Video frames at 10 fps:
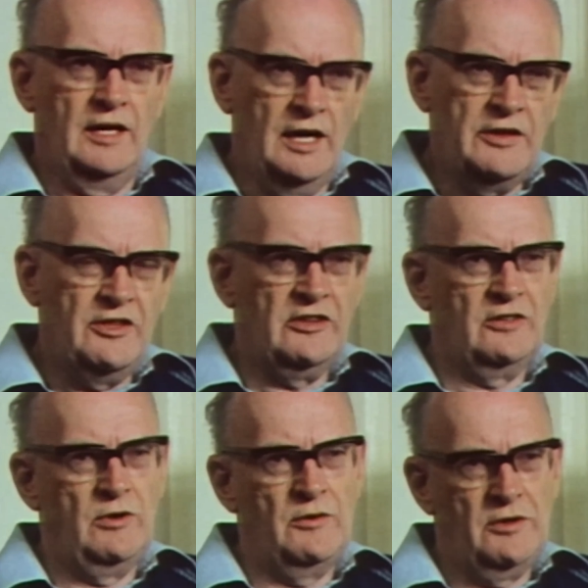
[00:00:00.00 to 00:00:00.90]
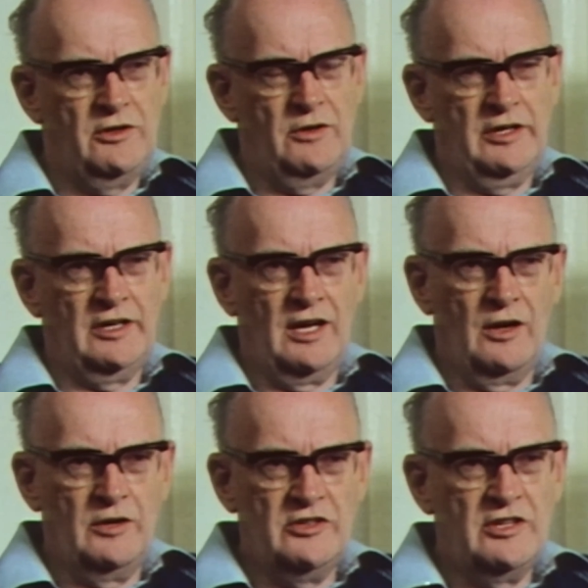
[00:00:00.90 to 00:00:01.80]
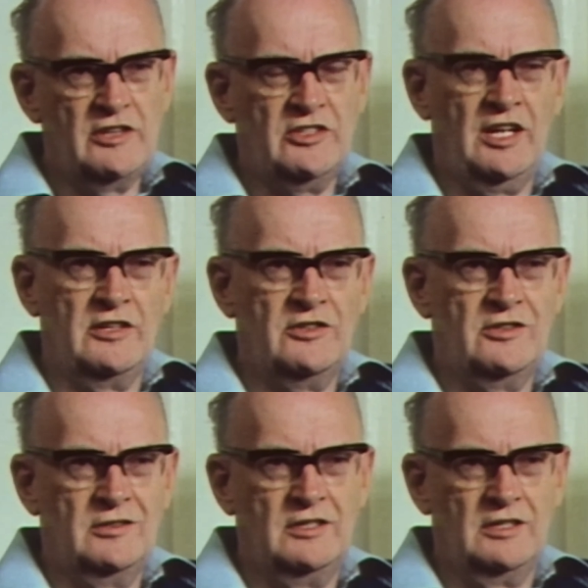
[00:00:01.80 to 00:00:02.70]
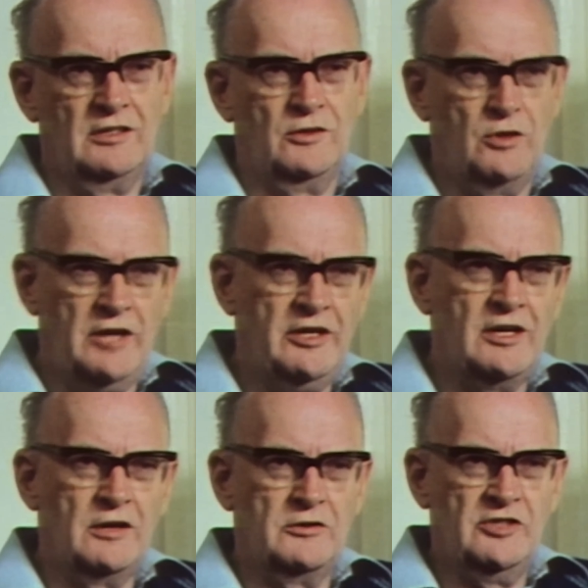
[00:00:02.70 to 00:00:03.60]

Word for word: I think that what we're doing now is, in a sense, creating our own